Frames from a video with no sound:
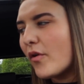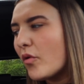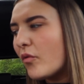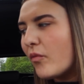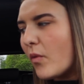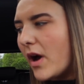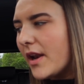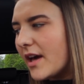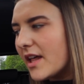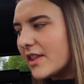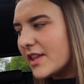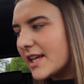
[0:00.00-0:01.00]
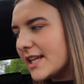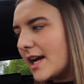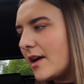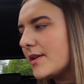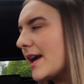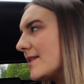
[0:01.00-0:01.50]
fourth one, I think
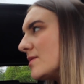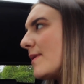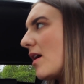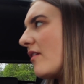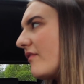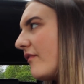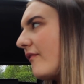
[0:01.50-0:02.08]
now. Yeah, this will be our